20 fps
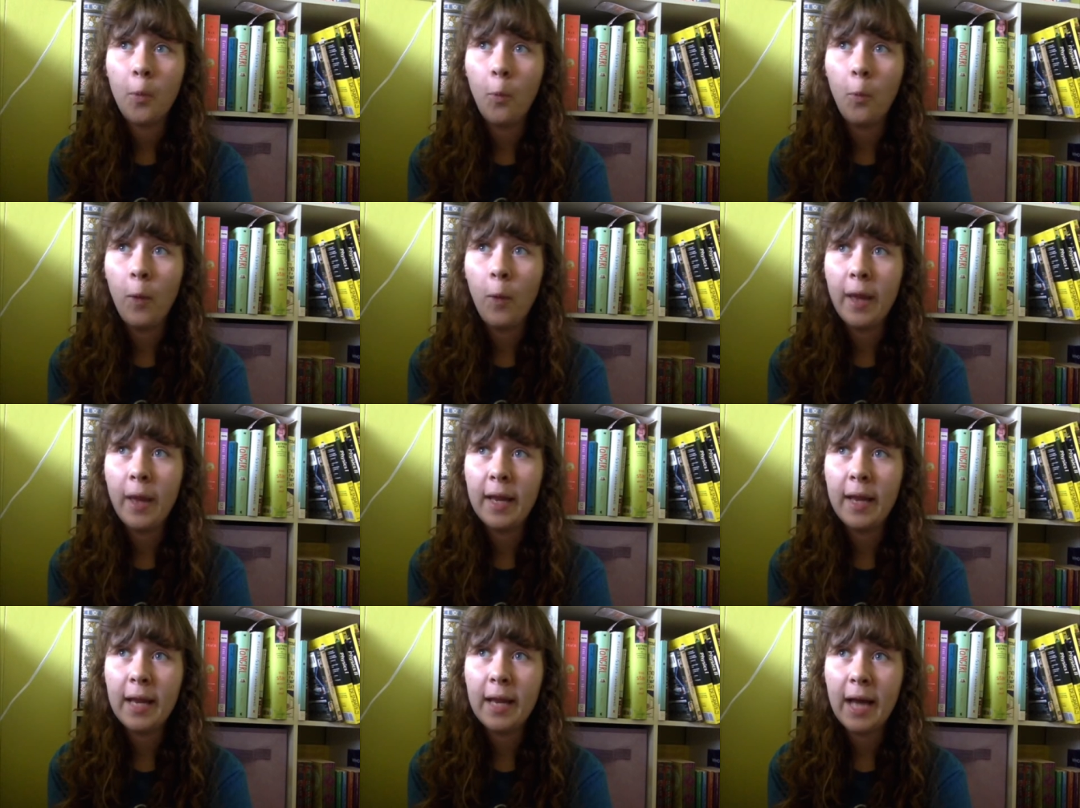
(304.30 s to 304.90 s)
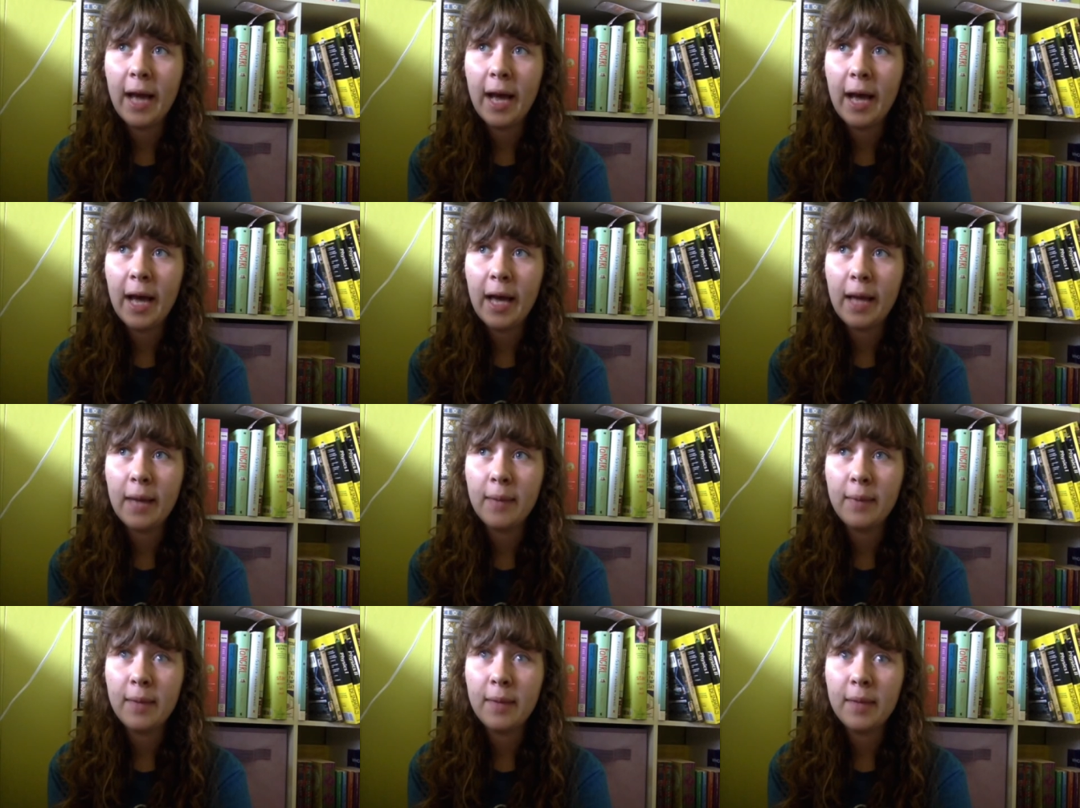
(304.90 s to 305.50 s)
when
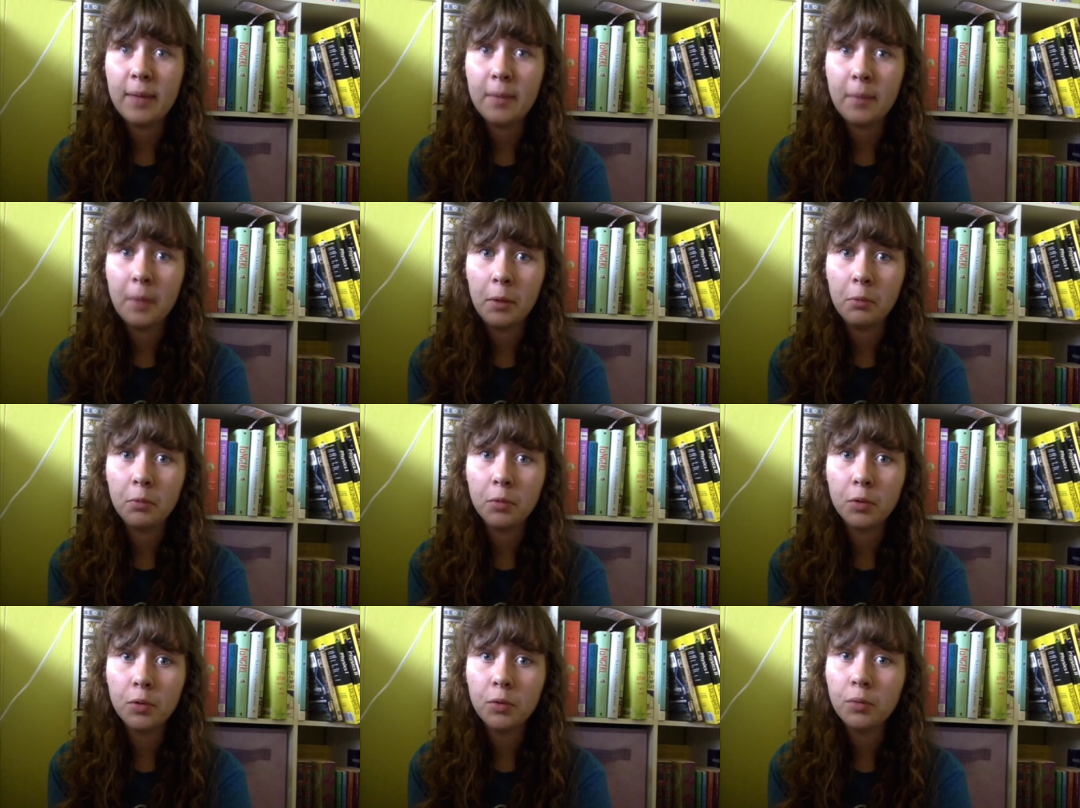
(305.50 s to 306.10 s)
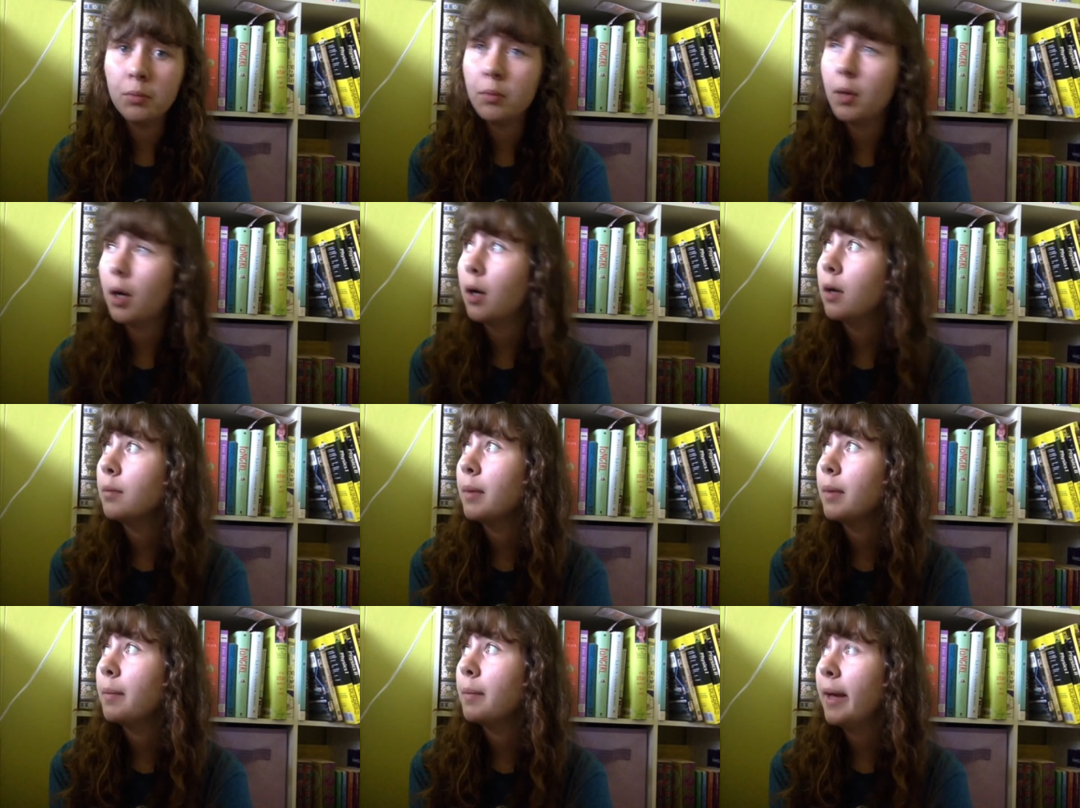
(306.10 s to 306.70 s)
I'm in my room
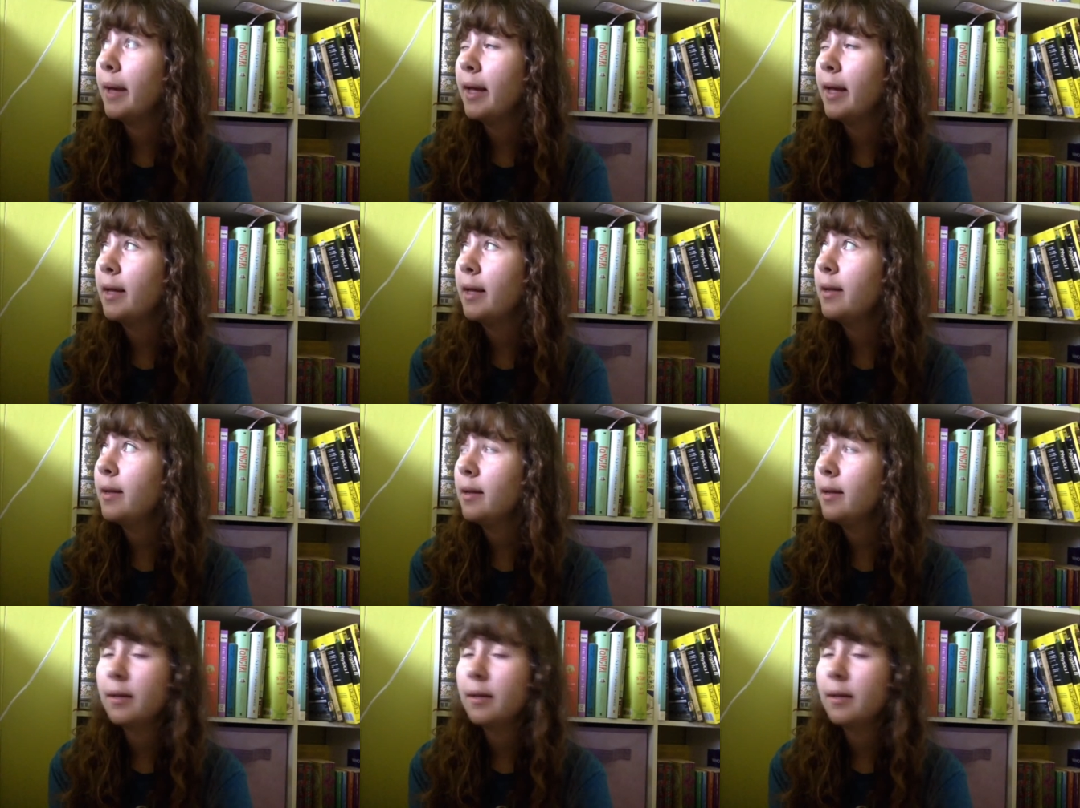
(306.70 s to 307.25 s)
on my bed.